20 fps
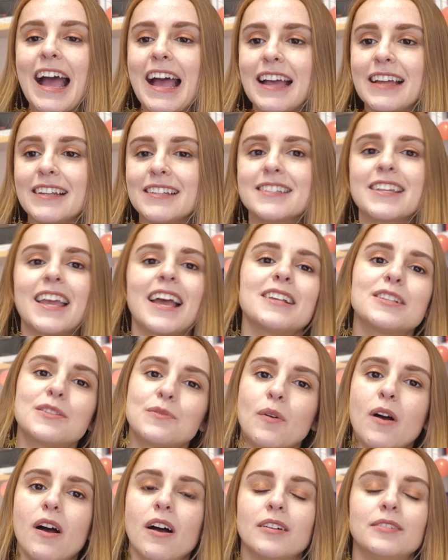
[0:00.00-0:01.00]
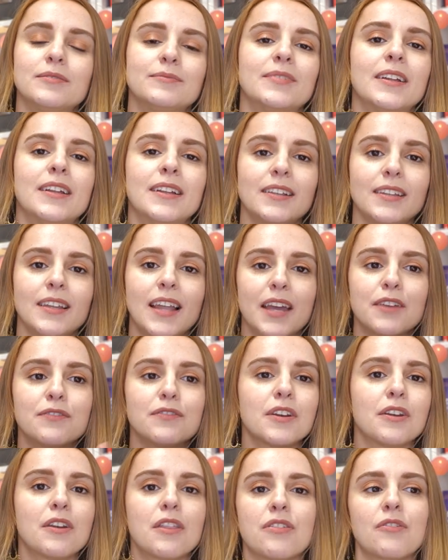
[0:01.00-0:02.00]
And guess what?
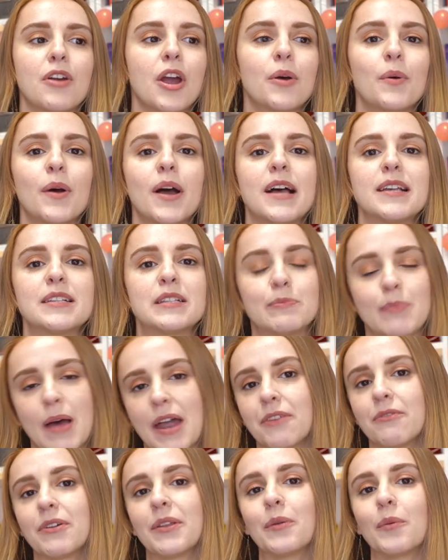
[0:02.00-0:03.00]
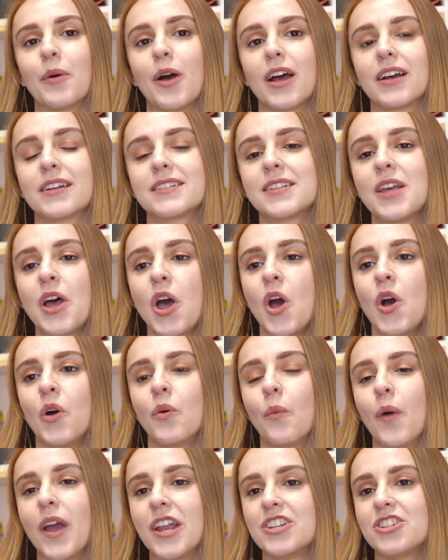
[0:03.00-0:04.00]
Life can throw a spanner in the works,
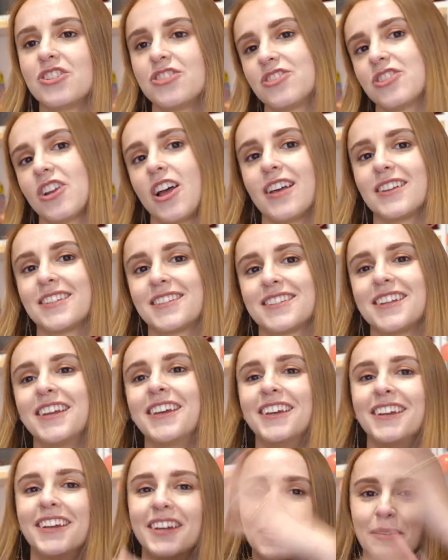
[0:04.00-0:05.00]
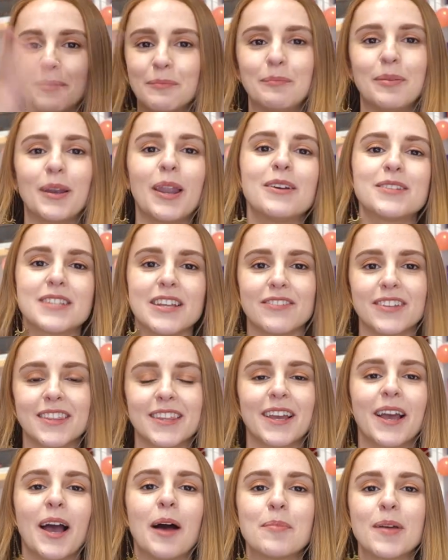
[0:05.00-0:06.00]
which just blows
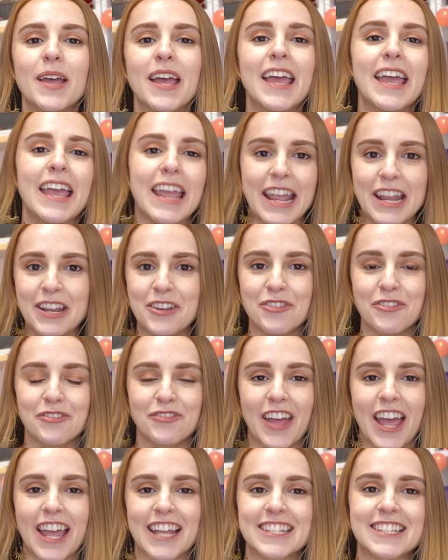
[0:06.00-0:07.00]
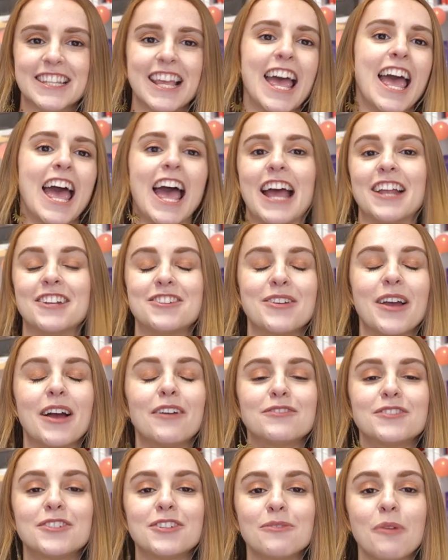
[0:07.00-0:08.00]
everything up in your face and you
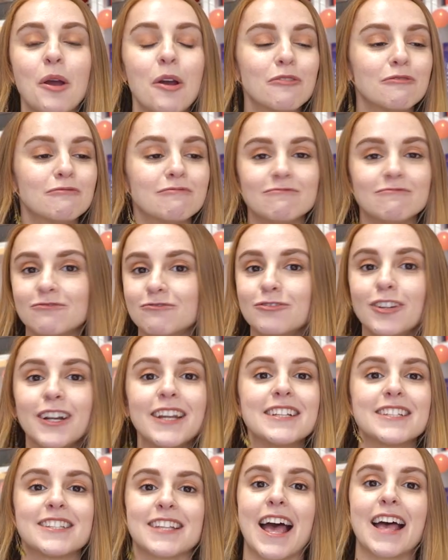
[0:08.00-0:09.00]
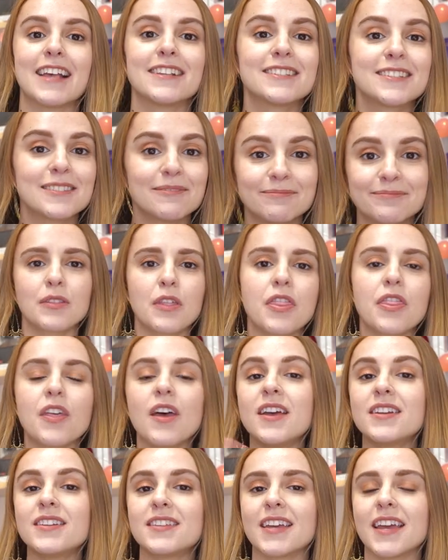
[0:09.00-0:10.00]
have to reassess. The
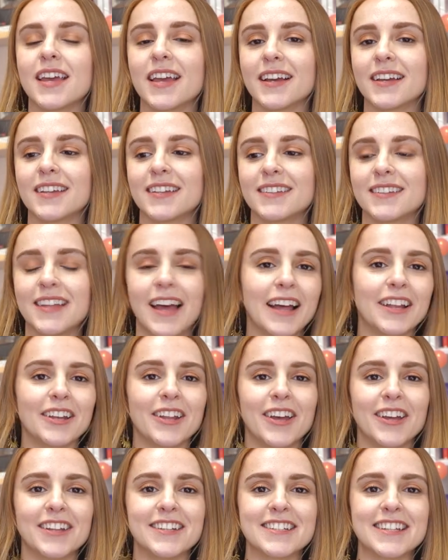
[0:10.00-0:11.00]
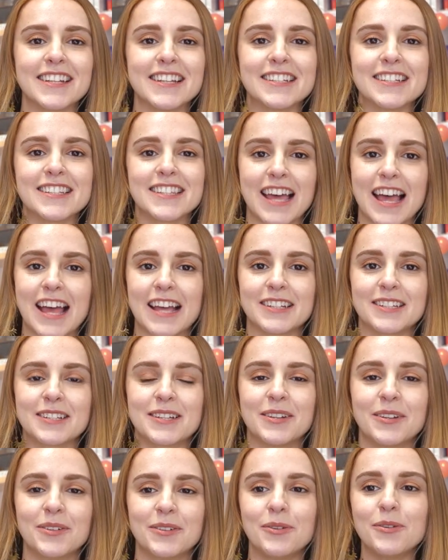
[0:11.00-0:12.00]
third thing that I learned is
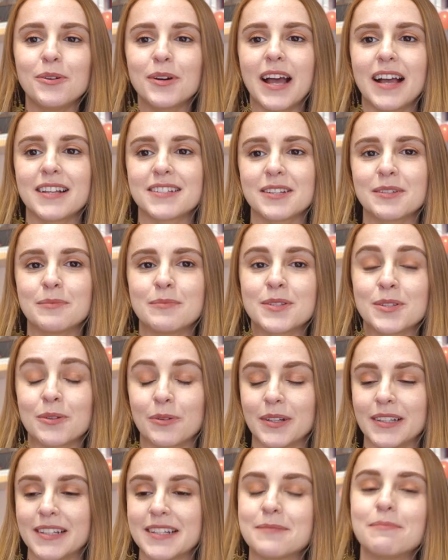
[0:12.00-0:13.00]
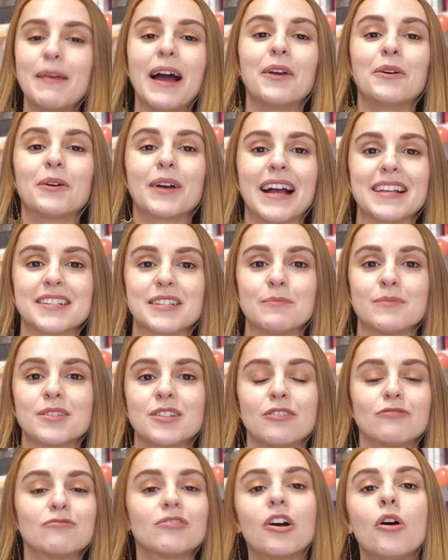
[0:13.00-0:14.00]
that orgasms, or at least my
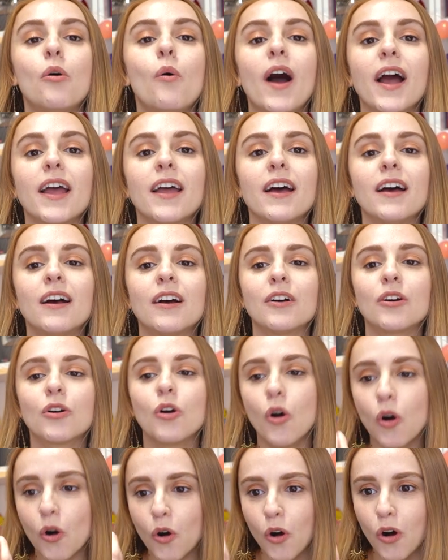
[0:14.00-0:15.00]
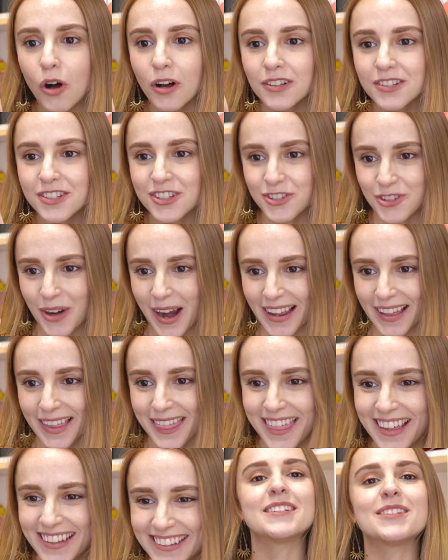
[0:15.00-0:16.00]
orgasms, require core
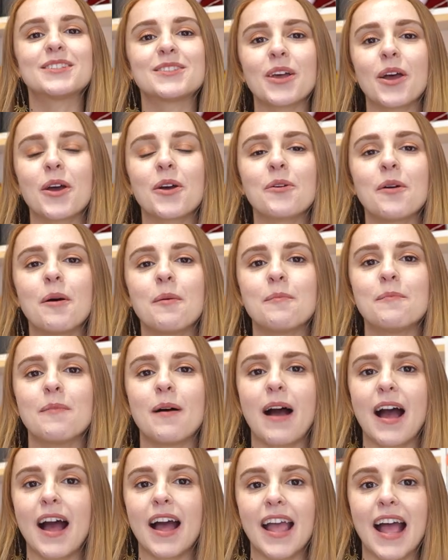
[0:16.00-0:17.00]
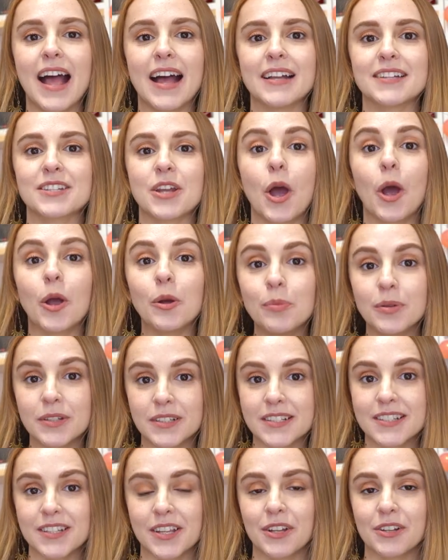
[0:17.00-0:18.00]
strength. So I had
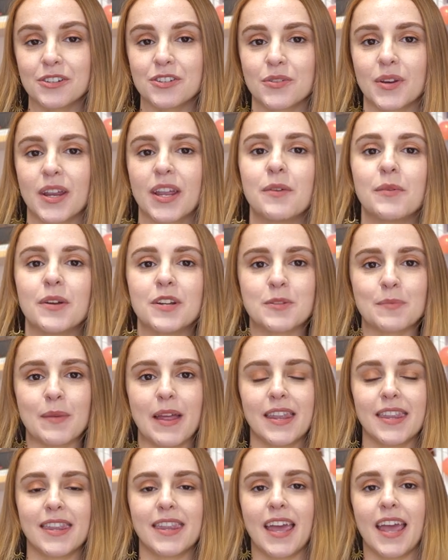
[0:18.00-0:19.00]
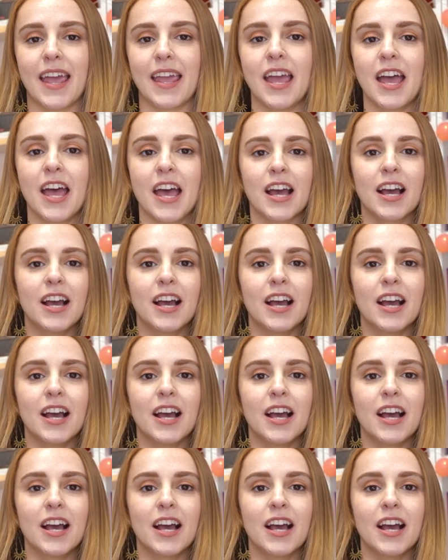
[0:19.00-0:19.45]
open surgery, which meant they